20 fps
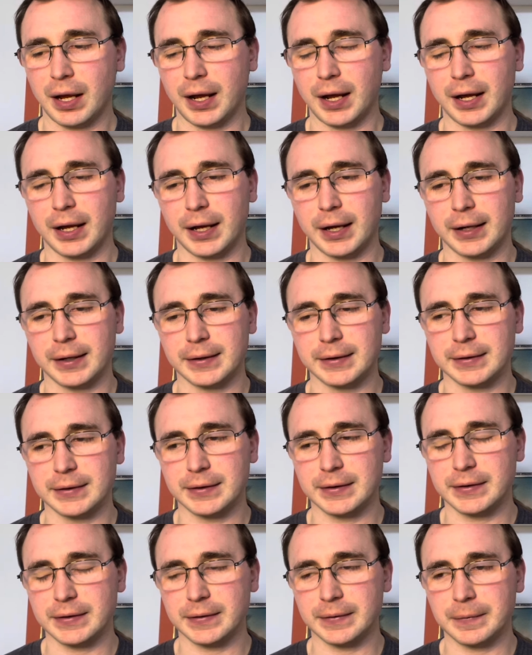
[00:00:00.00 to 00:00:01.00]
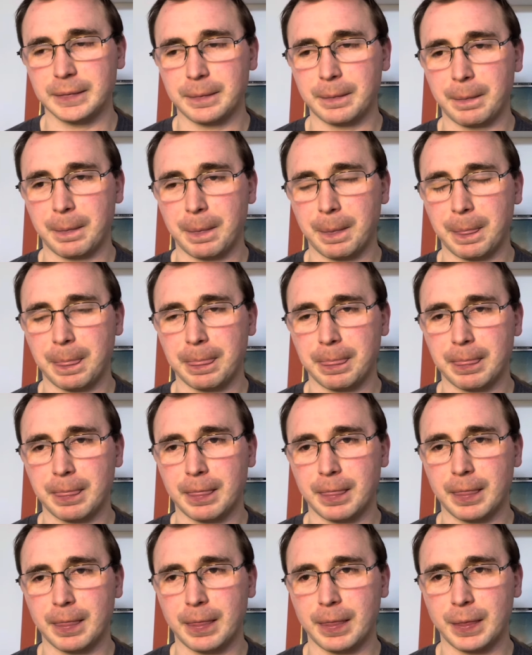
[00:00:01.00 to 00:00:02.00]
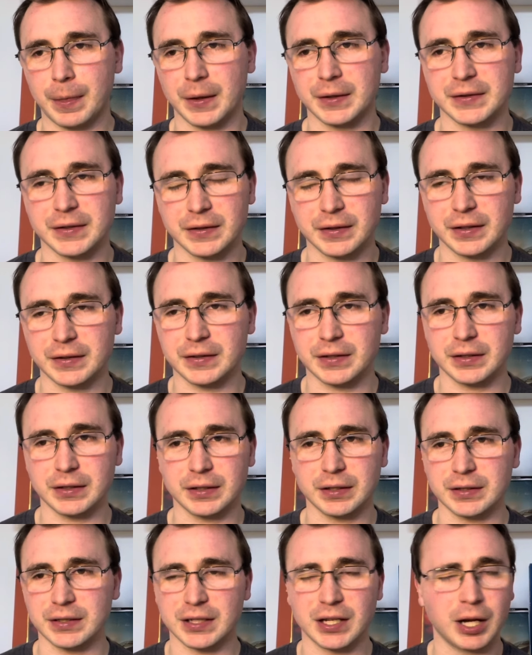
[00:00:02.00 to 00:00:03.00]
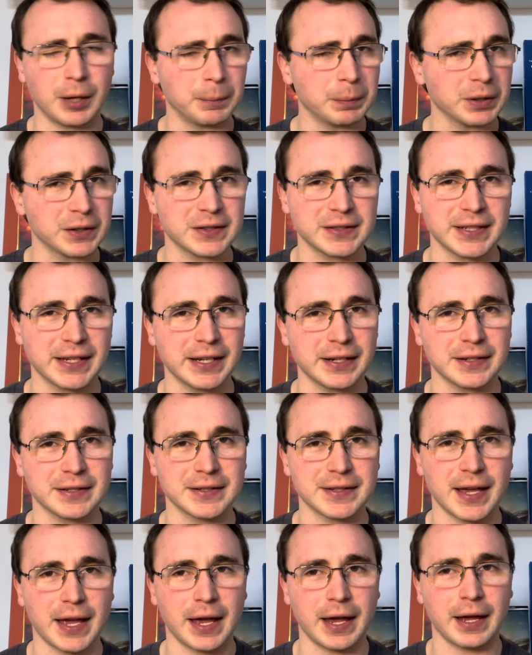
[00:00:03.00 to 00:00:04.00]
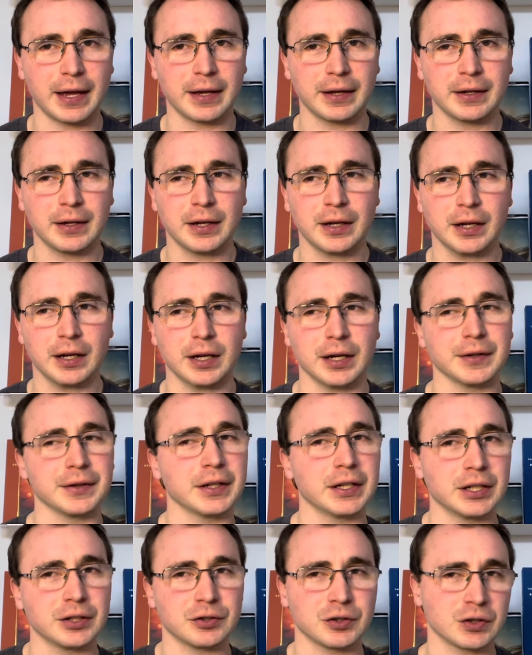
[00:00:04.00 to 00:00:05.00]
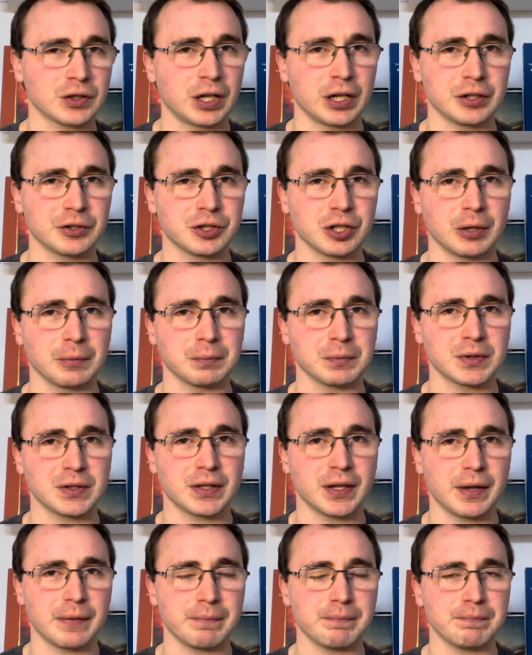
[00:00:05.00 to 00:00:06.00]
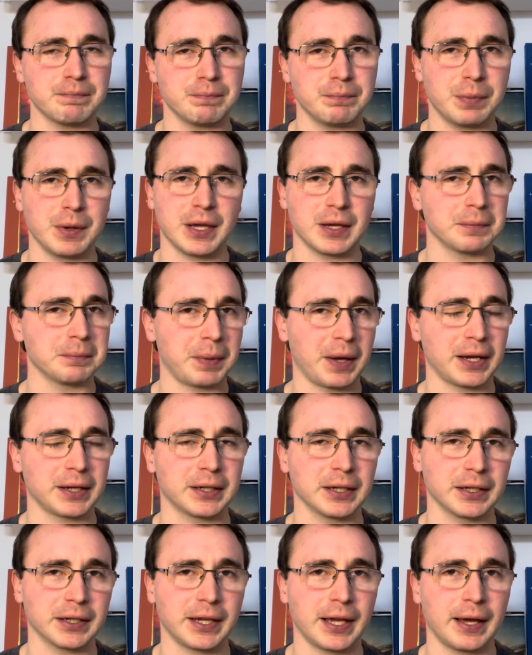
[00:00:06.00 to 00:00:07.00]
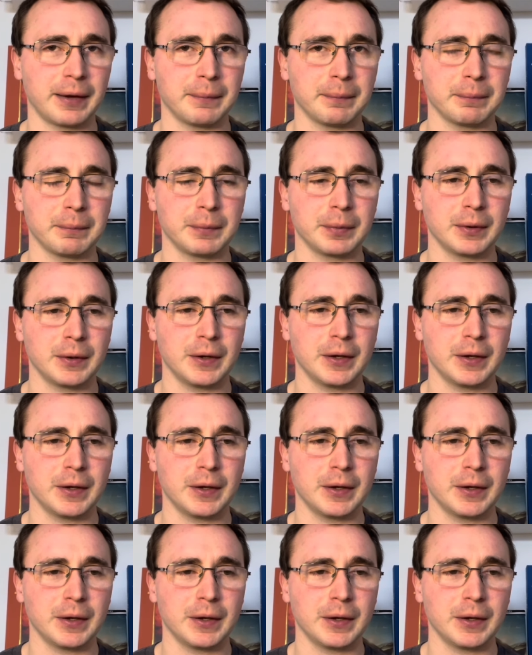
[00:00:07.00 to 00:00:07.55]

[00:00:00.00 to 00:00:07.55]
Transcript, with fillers: And there's a, there's a there's a couple of scenes there, and then it just kind of jumps to him being back at camp,